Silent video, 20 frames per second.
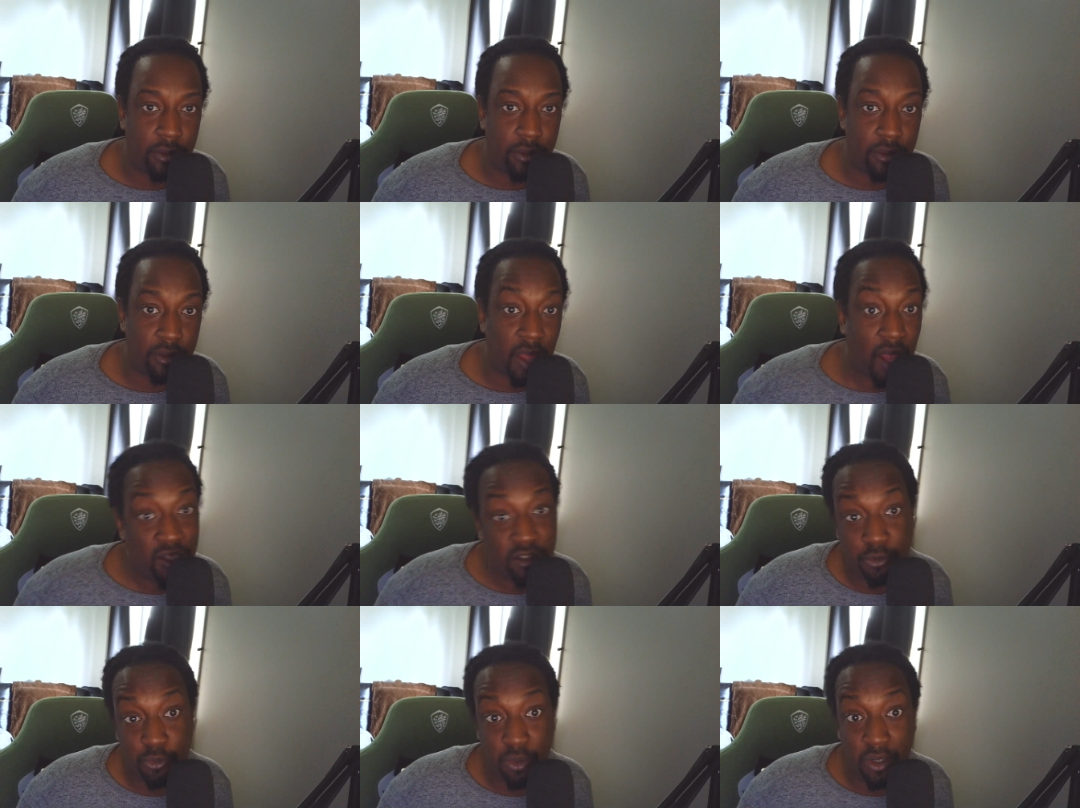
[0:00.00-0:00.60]

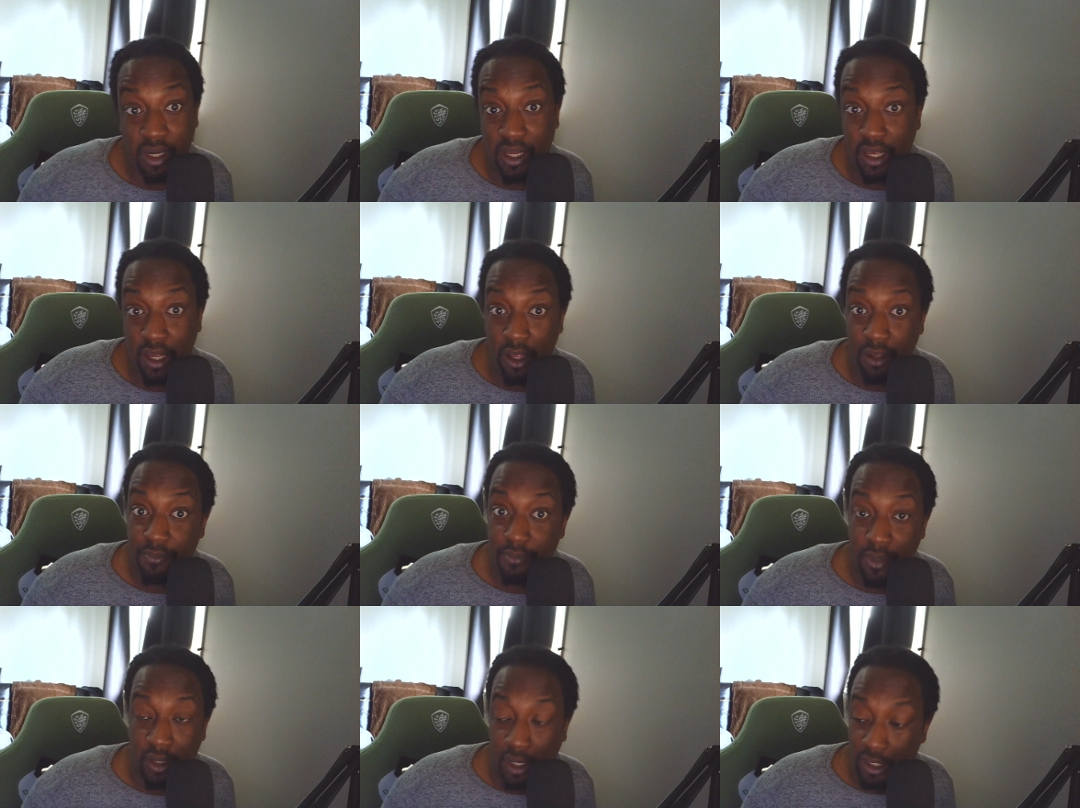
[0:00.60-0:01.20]
that's really
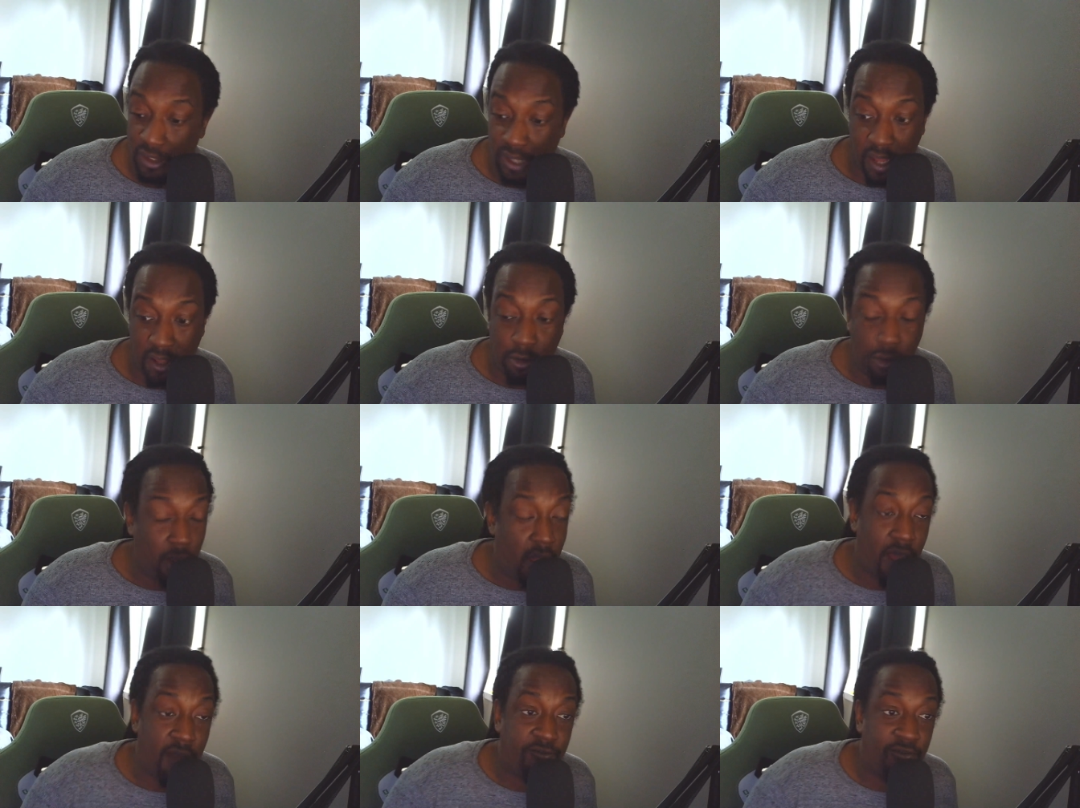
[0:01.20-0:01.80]
it because I
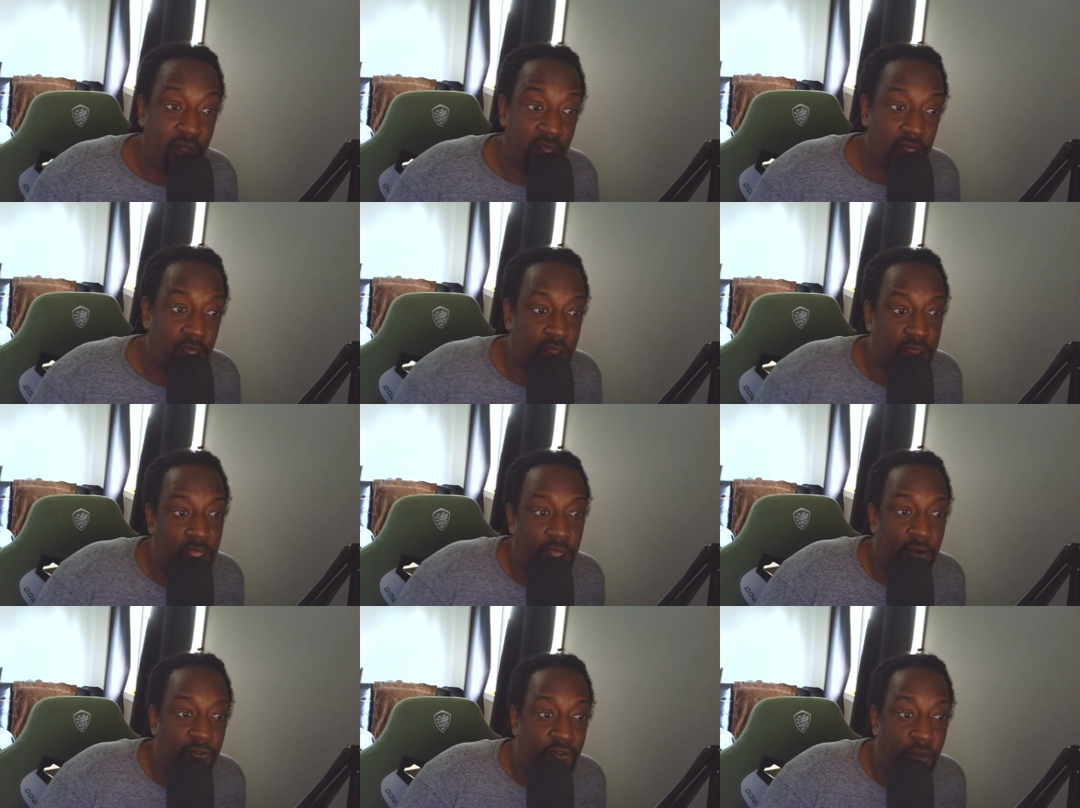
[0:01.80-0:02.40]
don't have
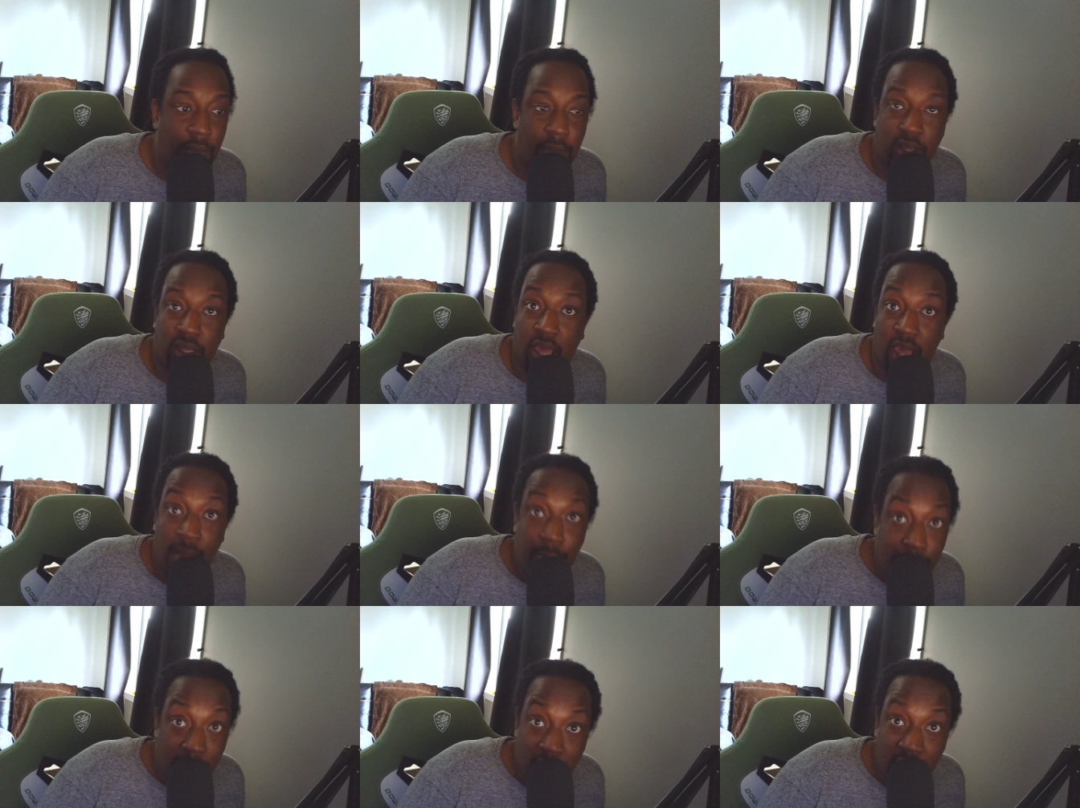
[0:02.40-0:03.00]
anything from a
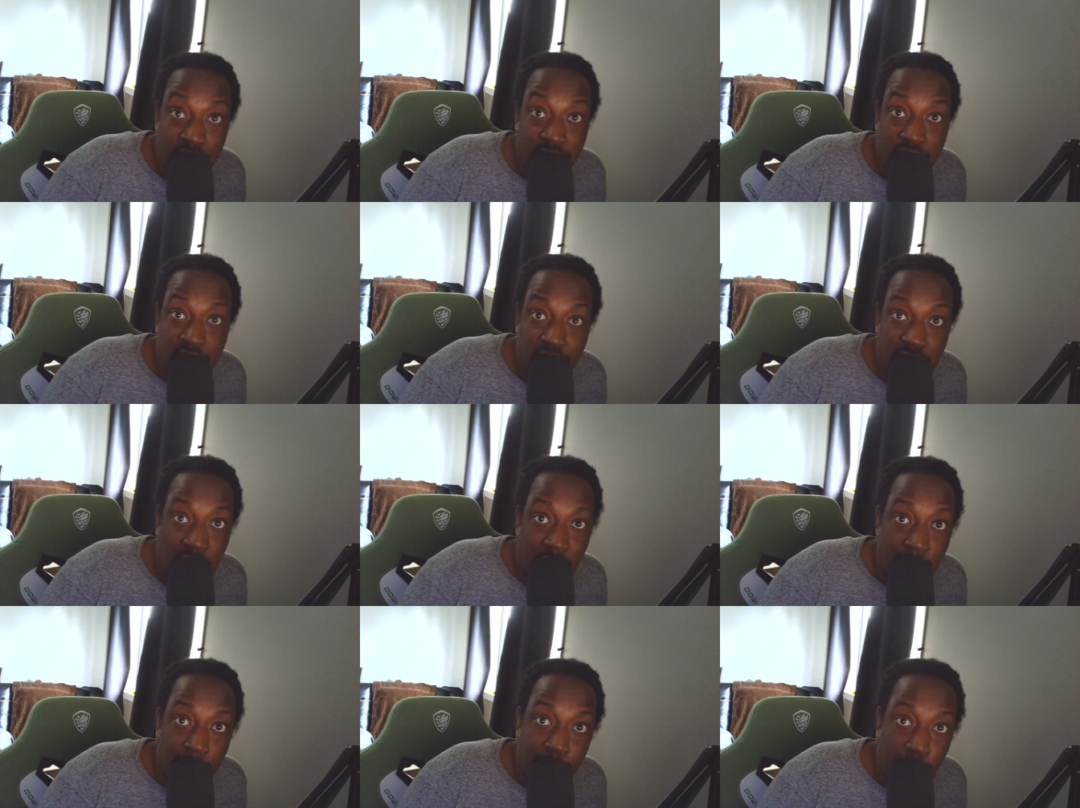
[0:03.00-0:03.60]
game plan
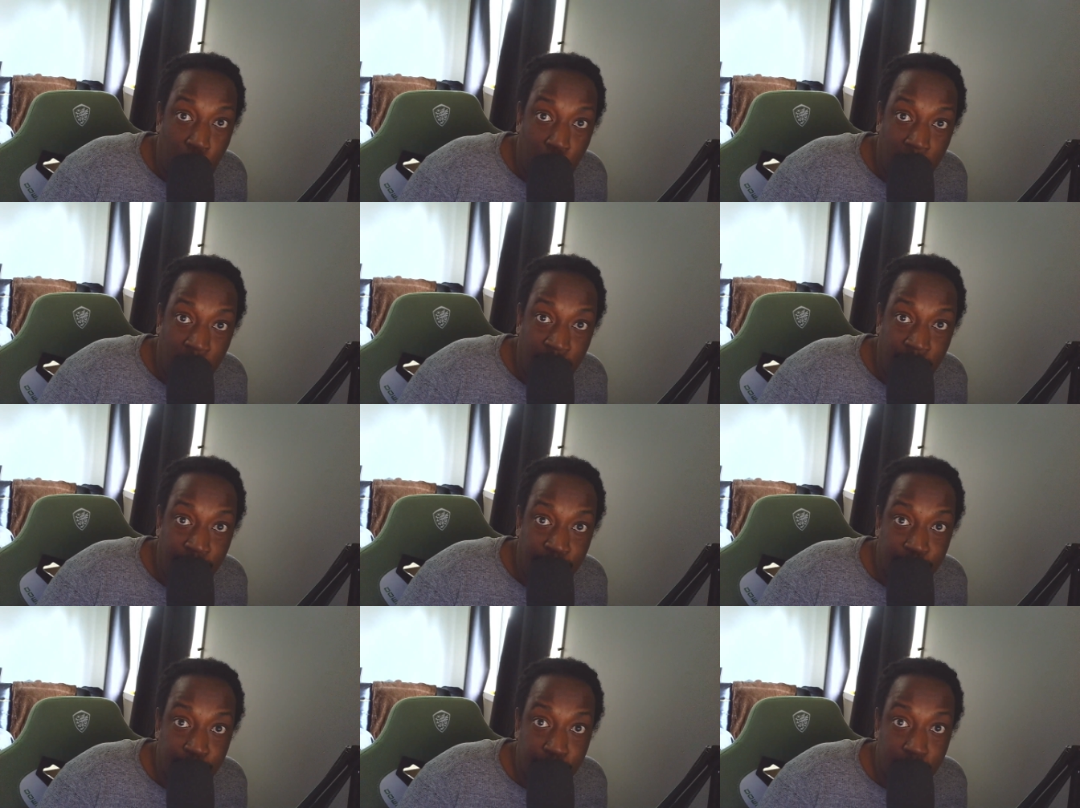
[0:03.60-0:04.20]
standpoint.